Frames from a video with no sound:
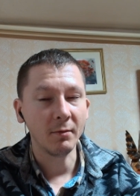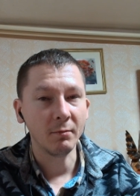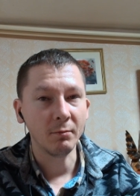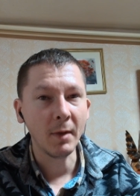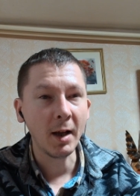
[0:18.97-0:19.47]

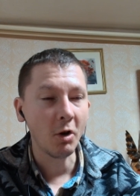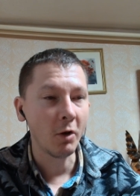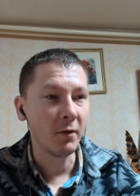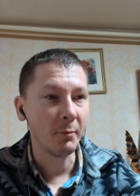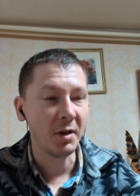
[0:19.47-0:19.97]
my
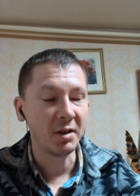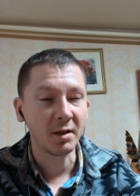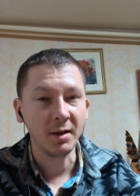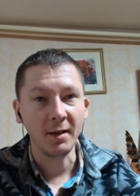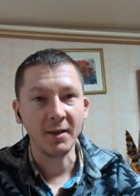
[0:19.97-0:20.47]
own
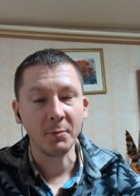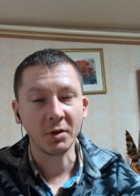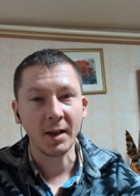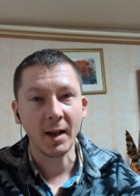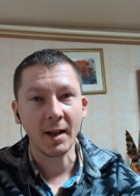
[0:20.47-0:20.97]
Peter's English
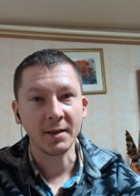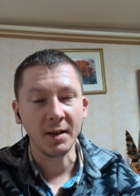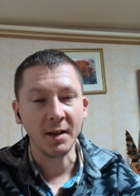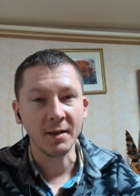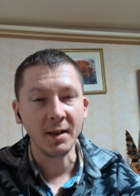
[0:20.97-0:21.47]
podcast
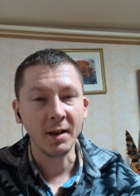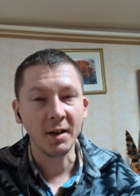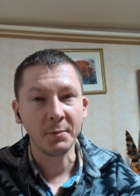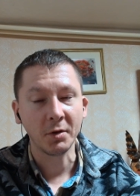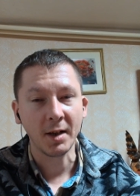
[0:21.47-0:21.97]
is
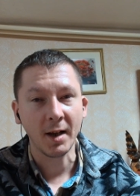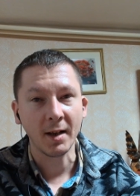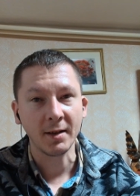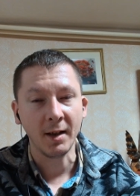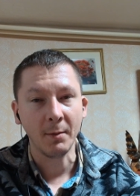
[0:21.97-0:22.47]
English
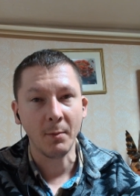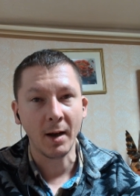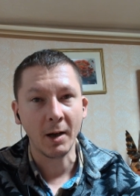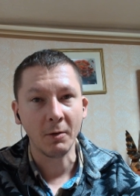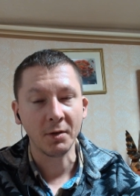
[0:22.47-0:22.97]
podcast
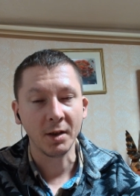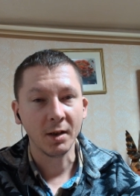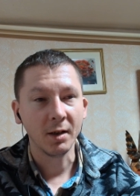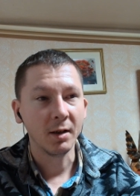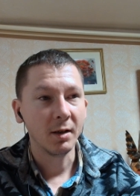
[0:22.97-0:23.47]
about
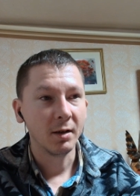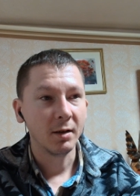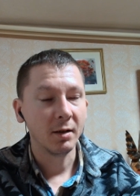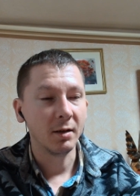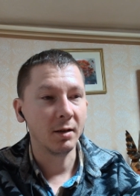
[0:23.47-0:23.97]

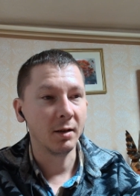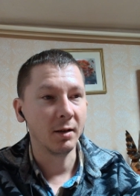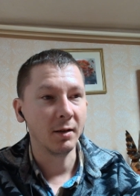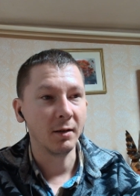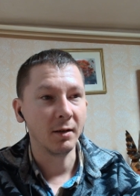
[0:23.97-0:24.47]

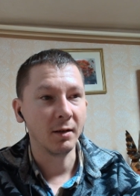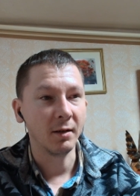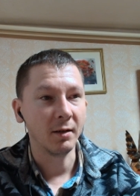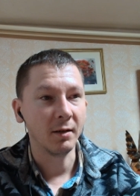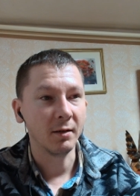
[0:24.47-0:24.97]

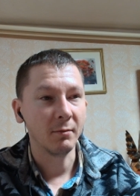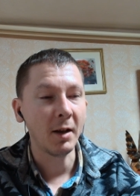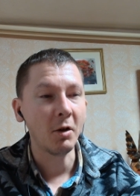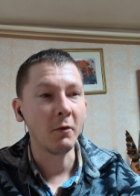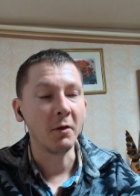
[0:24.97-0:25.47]
my
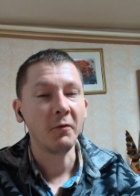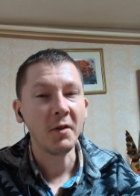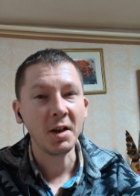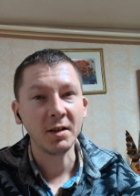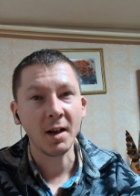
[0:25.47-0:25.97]
own
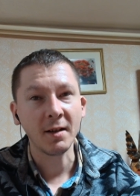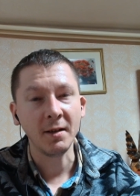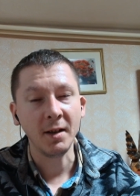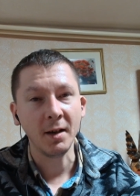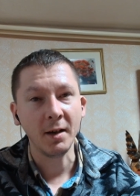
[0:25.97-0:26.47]
fairy tales in
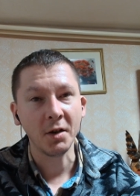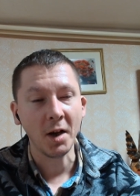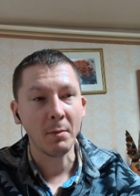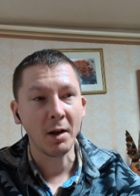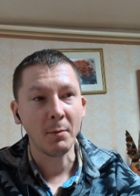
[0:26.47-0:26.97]
English,
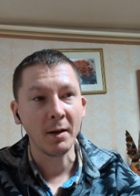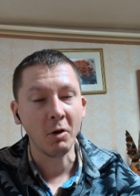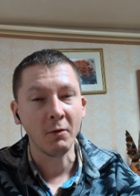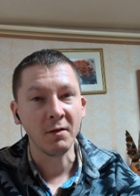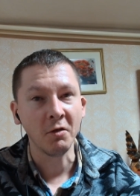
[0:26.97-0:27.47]
about my
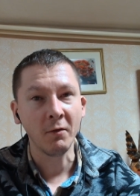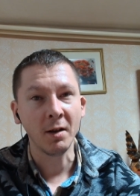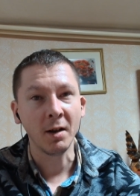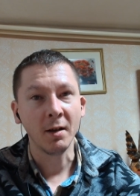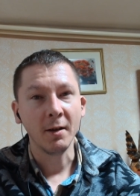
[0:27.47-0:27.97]
own
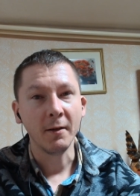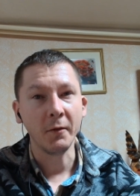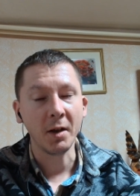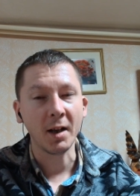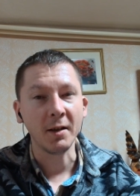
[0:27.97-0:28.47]
novel
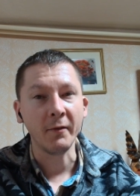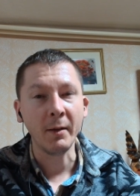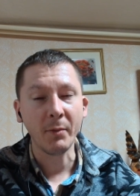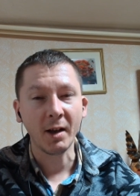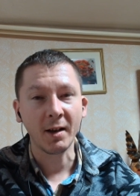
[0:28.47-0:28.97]
Viera the
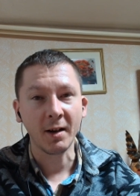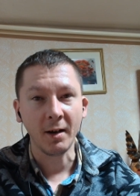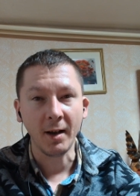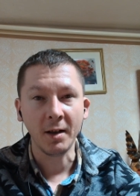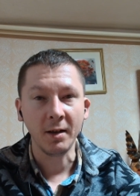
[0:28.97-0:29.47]
Vampire Girl,
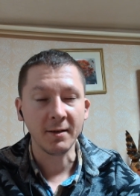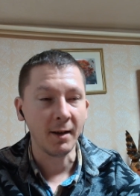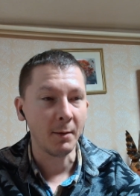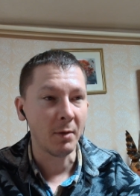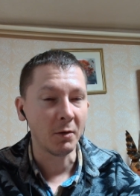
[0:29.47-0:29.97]
and is
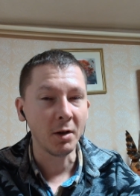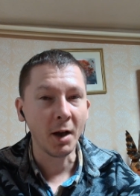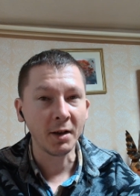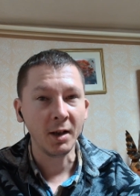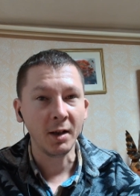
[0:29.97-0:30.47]
about
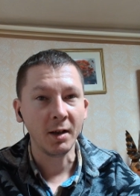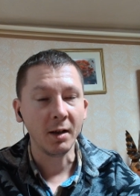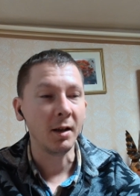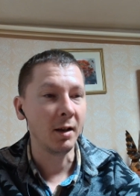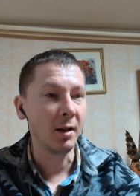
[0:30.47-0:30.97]
learning
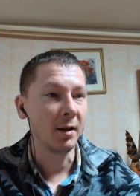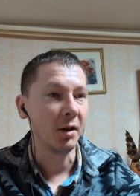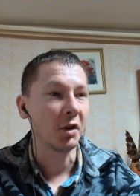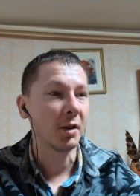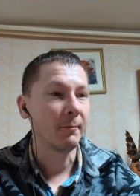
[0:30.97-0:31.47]

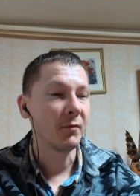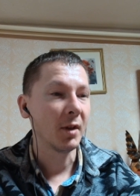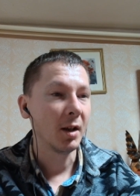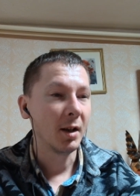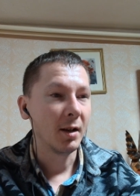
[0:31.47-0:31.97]
English.
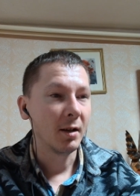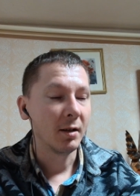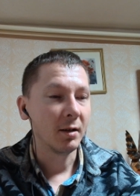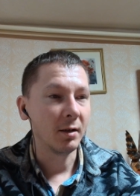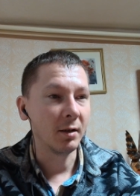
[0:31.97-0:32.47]

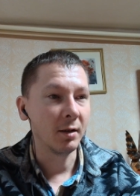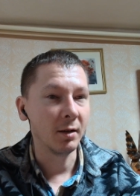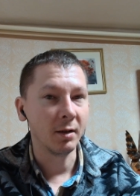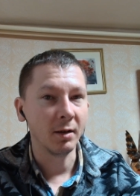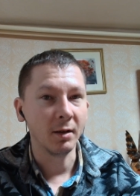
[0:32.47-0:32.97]

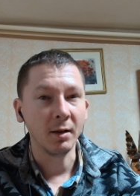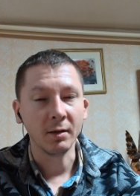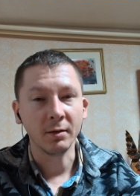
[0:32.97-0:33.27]
Uh,